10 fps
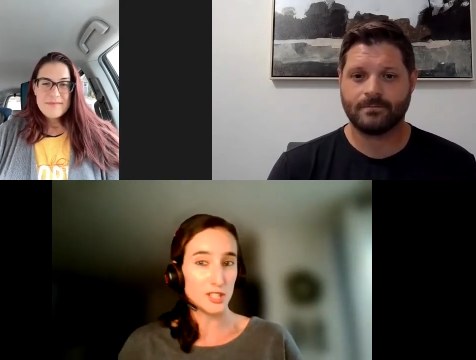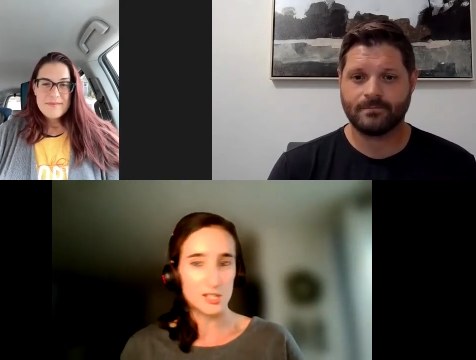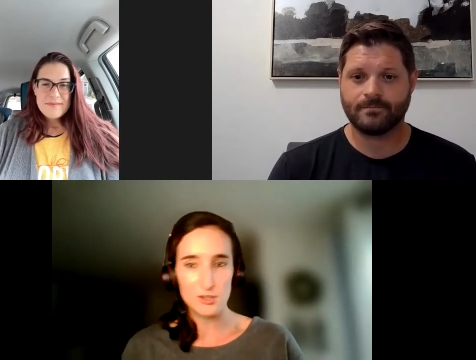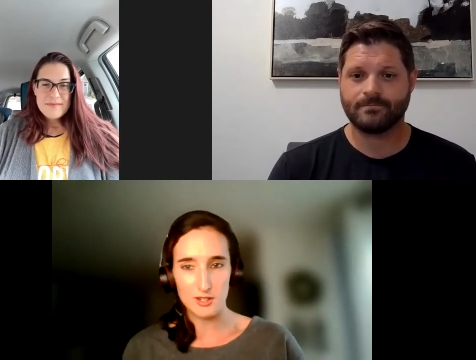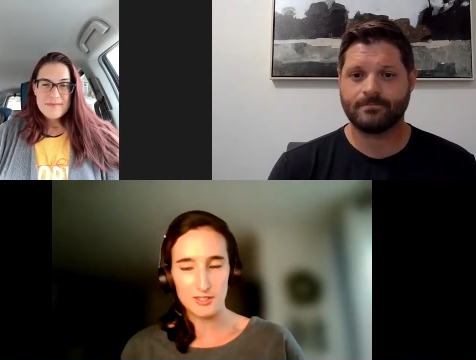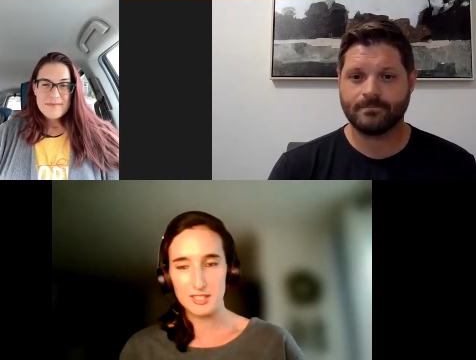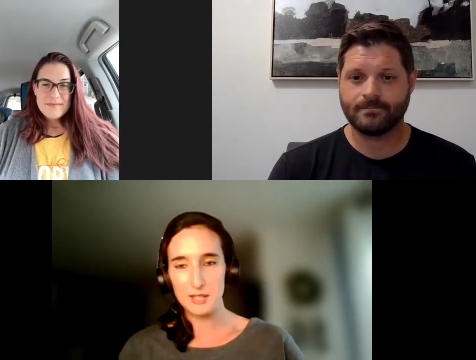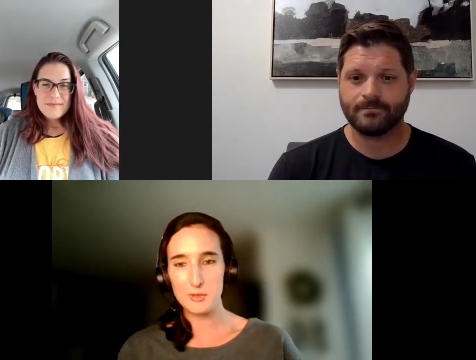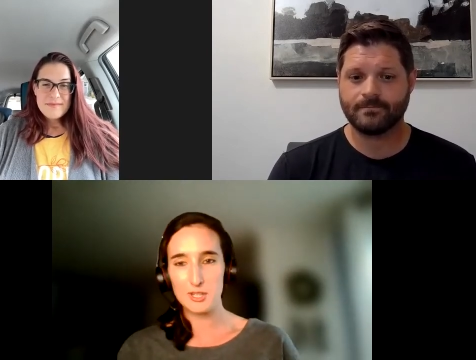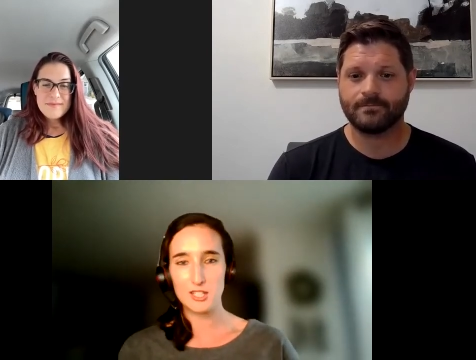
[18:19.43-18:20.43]
Speaker 1: a door for
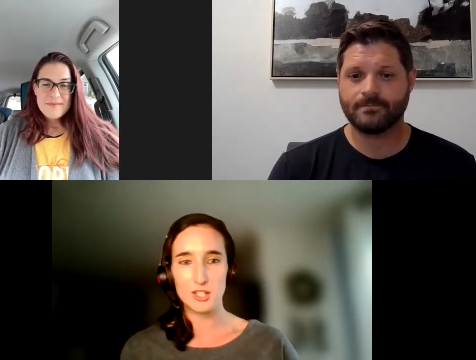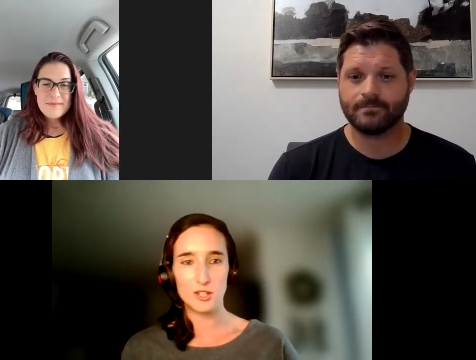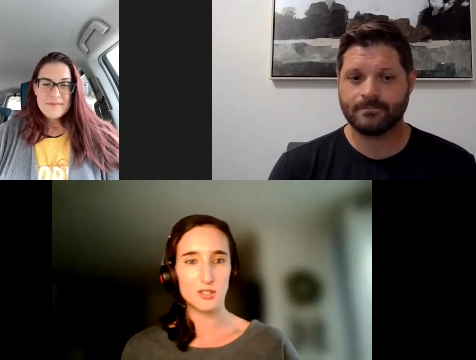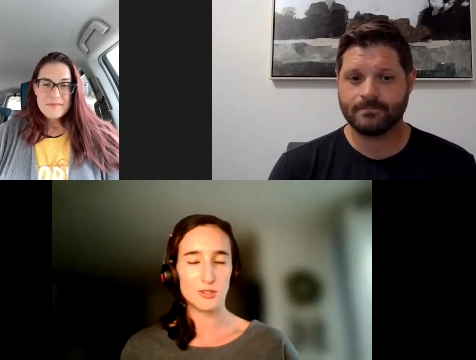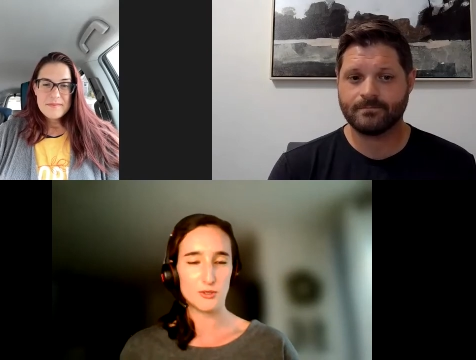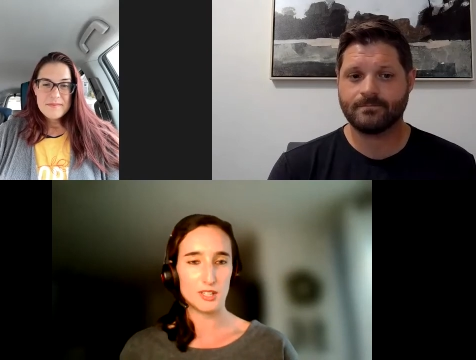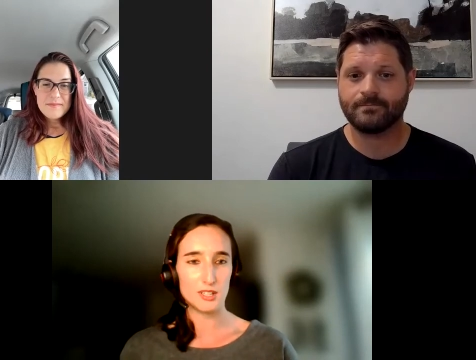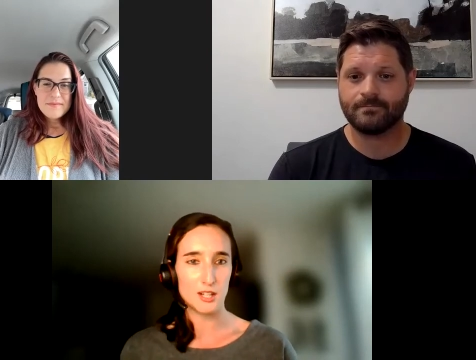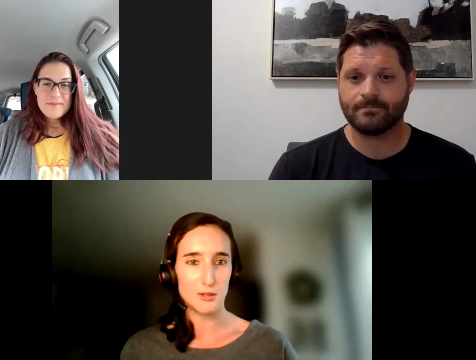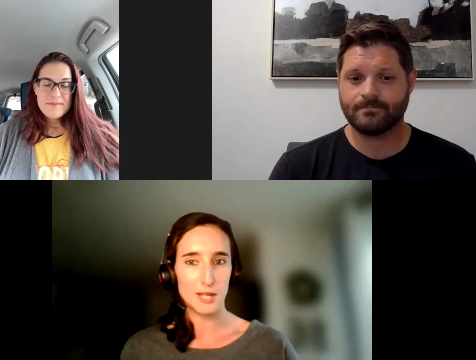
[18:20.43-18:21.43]
someone, goes a really
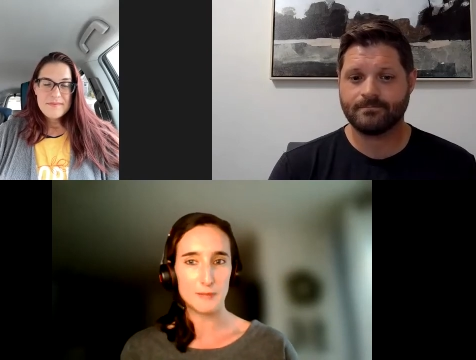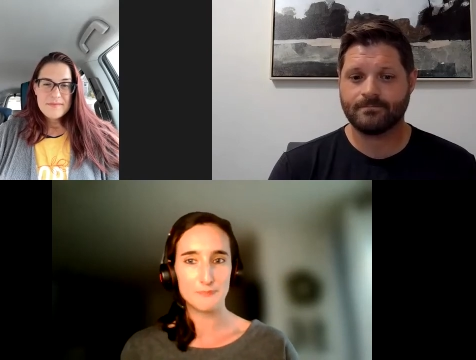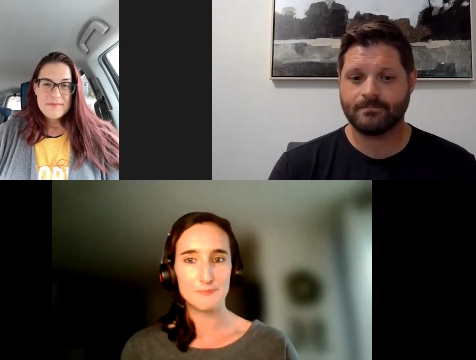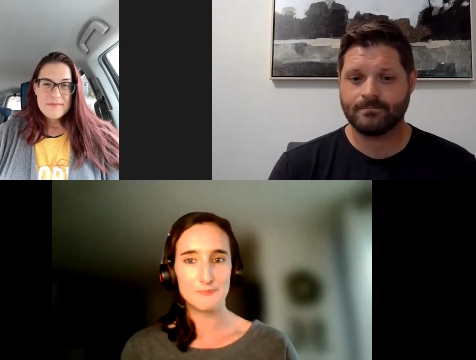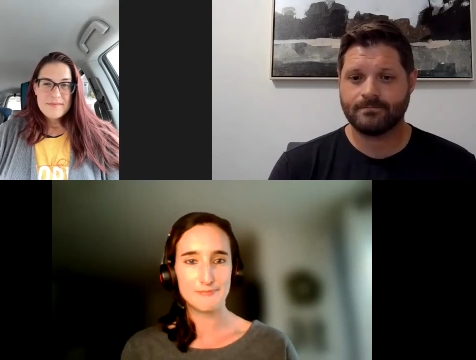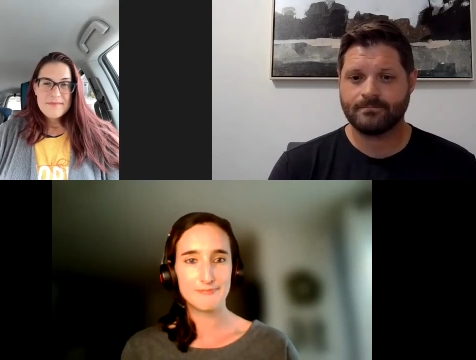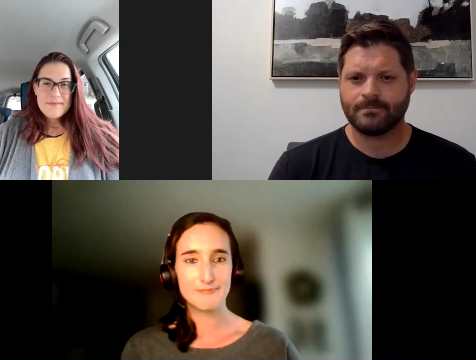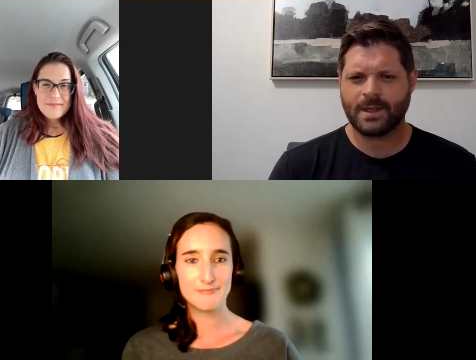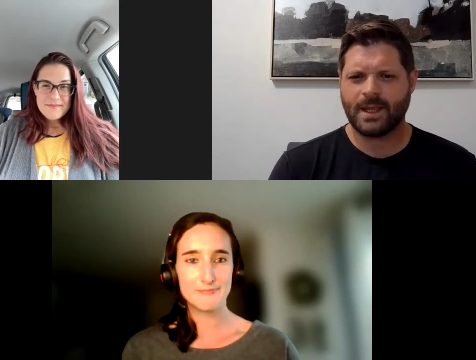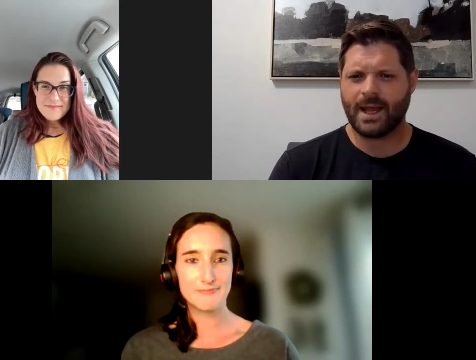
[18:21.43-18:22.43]
long way.
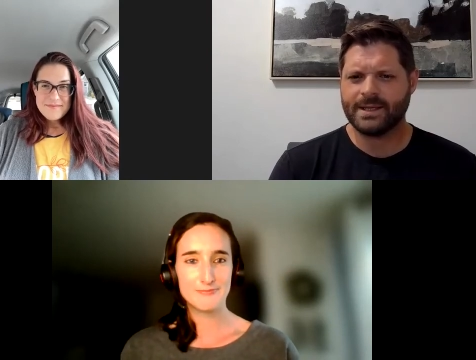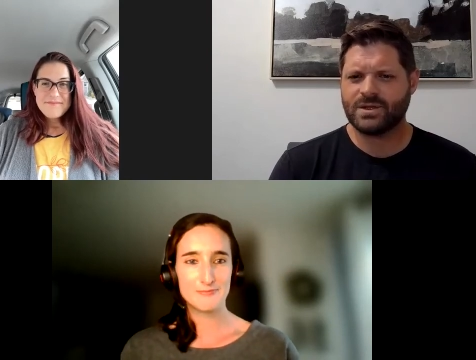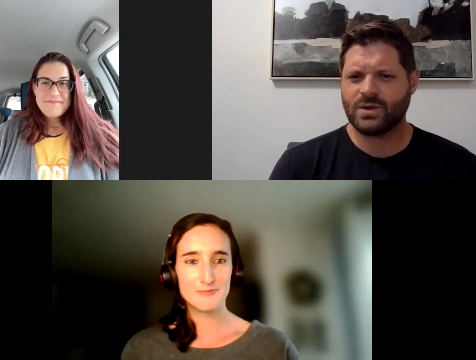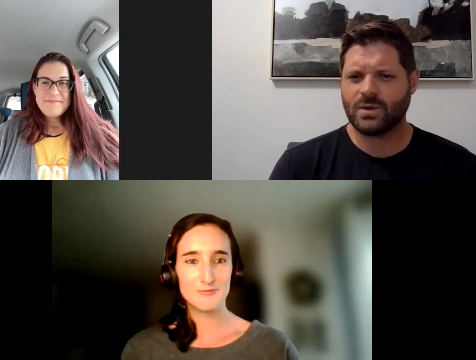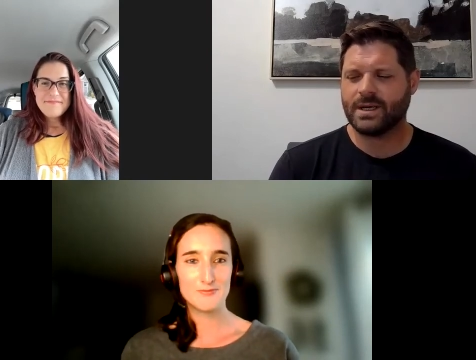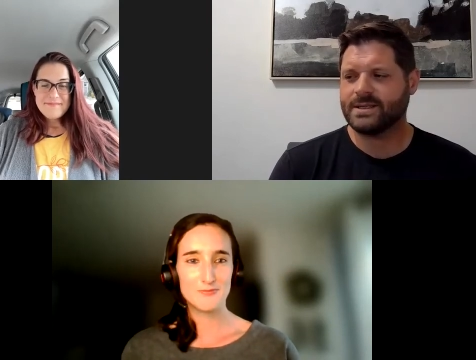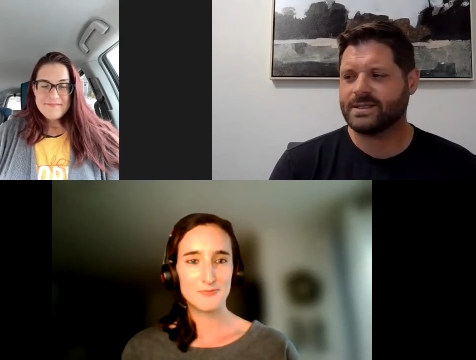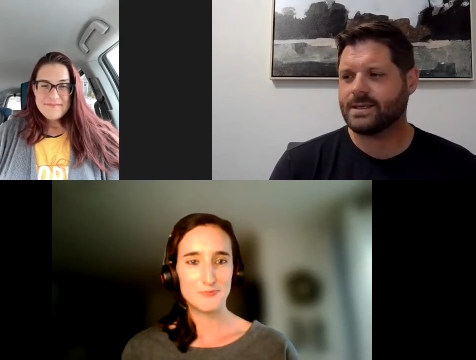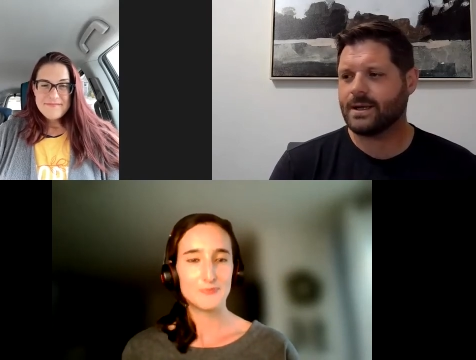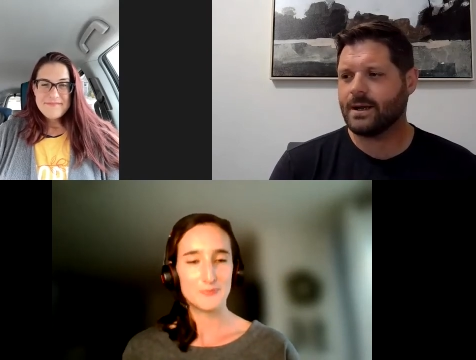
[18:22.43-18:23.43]
Speaker 2: Yeah, sure it
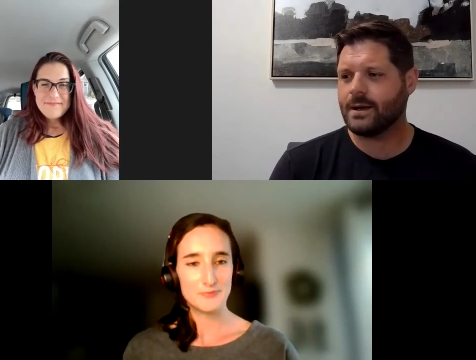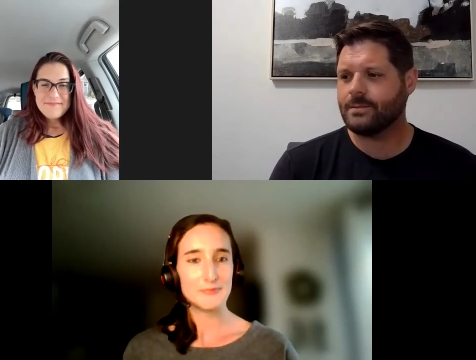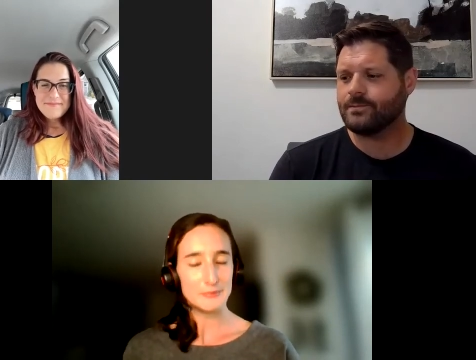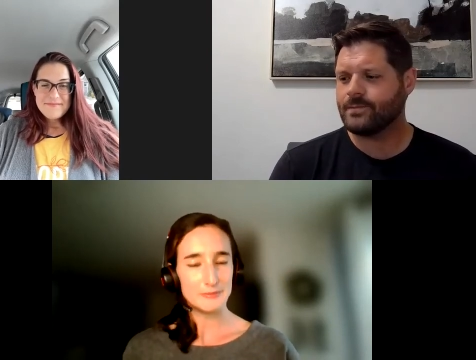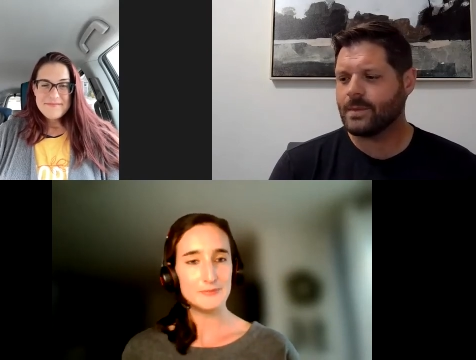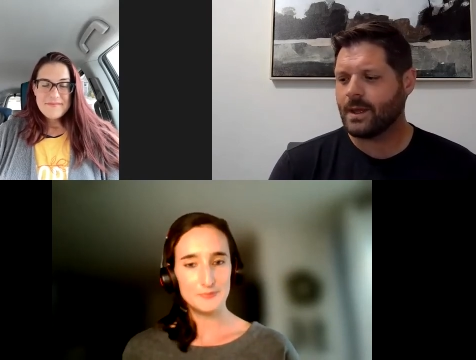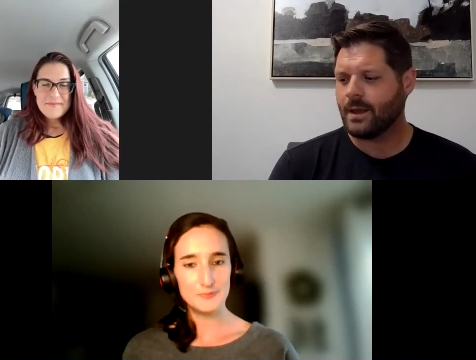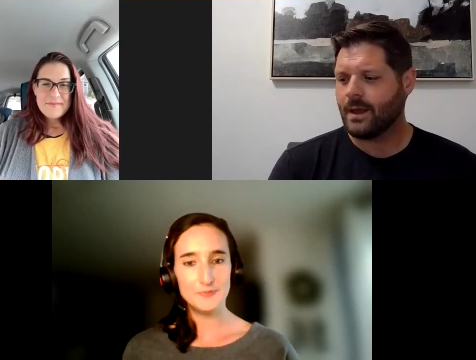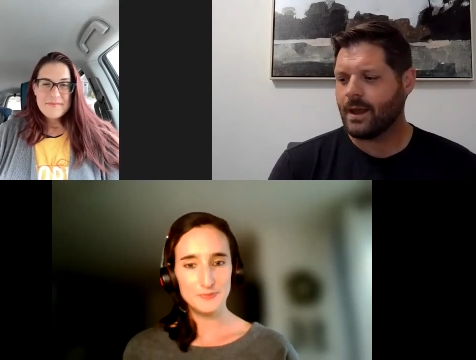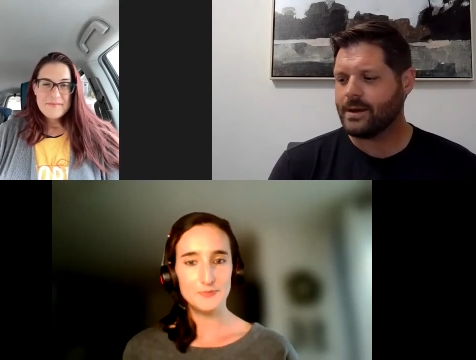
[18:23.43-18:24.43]
does. Um,
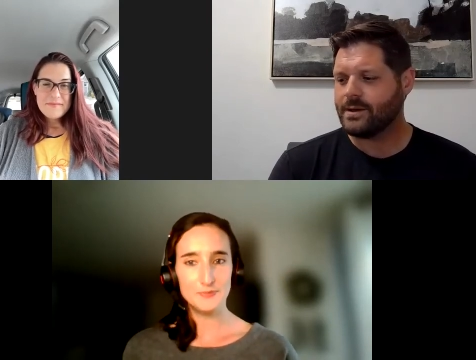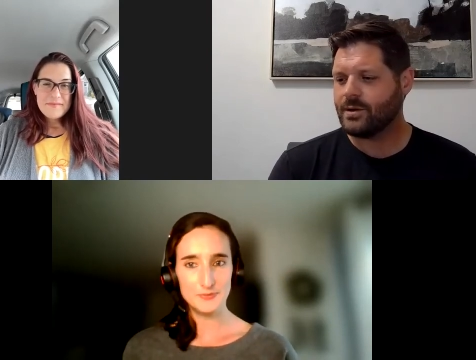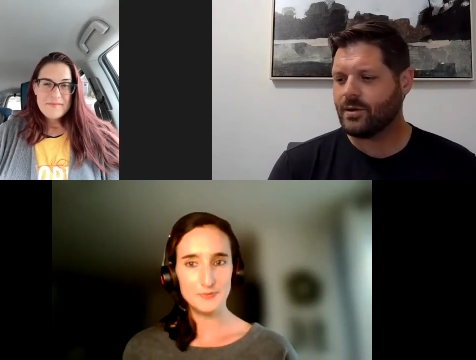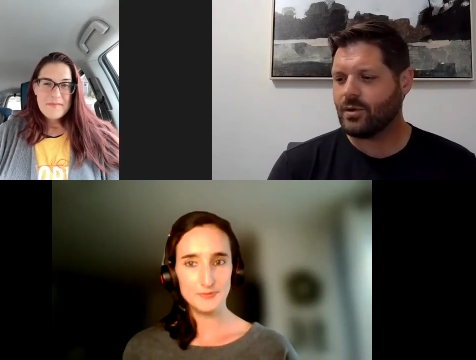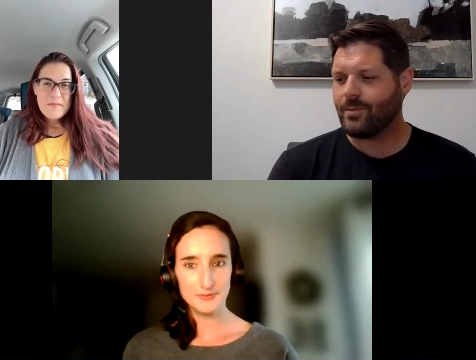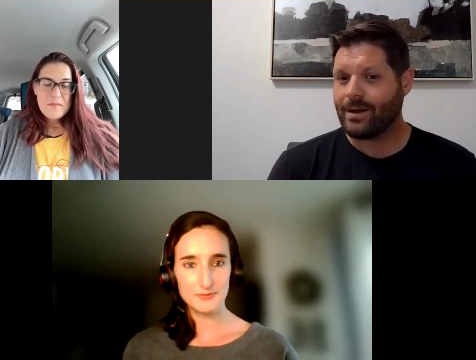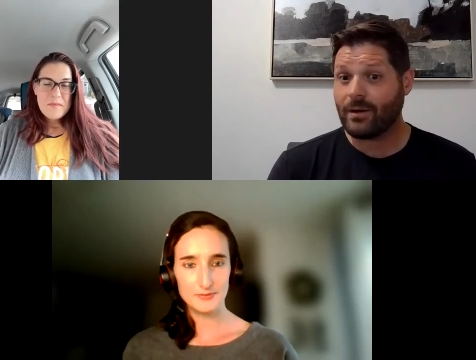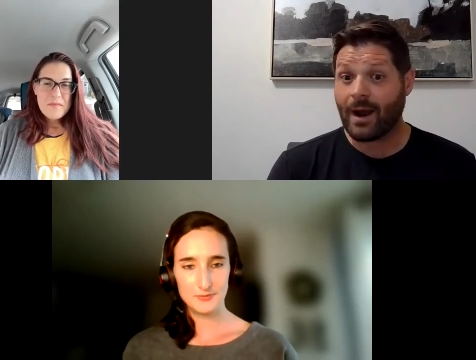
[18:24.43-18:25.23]
and you know, no matter